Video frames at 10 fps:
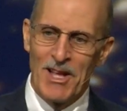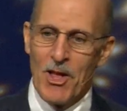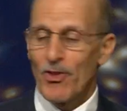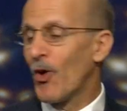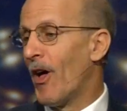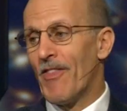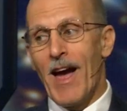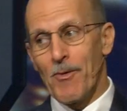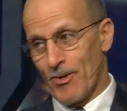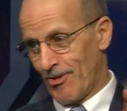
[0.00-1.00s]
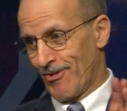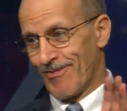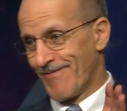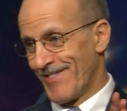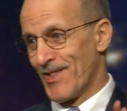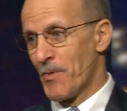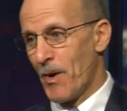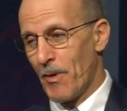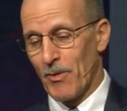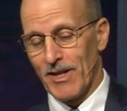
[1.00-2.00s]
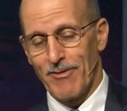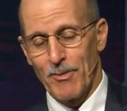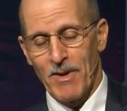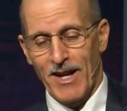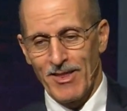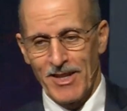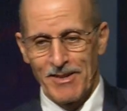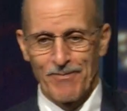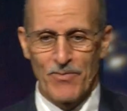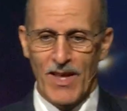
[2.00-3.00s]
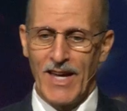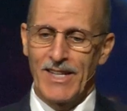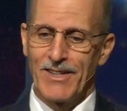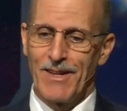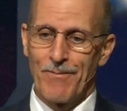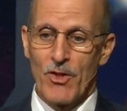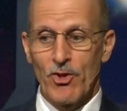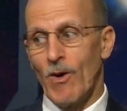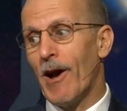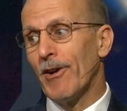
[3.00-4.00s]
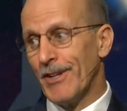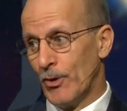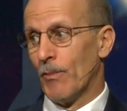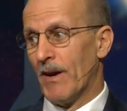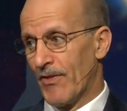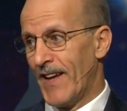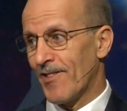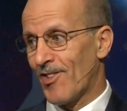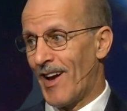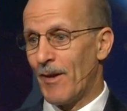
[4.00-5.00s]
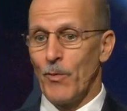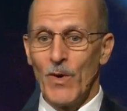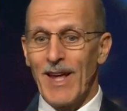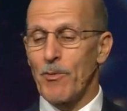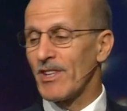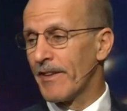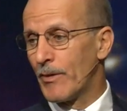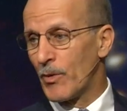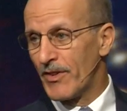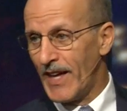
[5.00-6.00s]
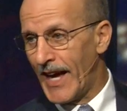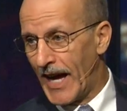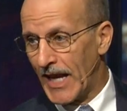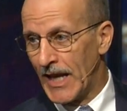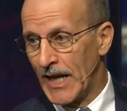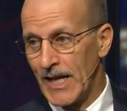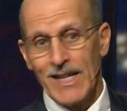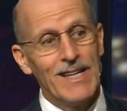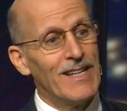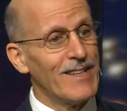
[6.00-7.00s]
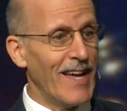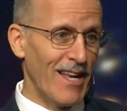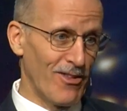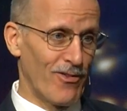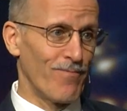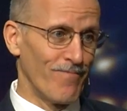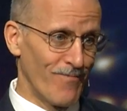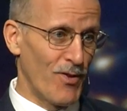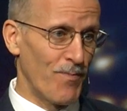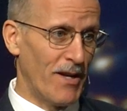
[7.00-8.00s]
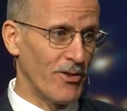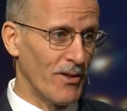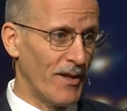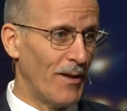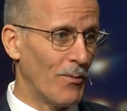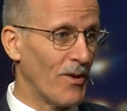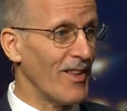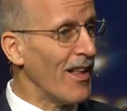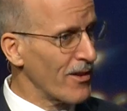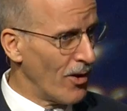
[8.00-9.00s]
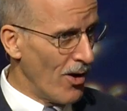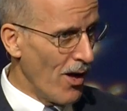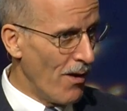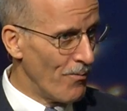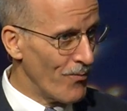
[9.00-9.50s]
So that was the way we were living back then. And so I already knew about that side. When I was living with Dad, Dad's specialty was alcohol.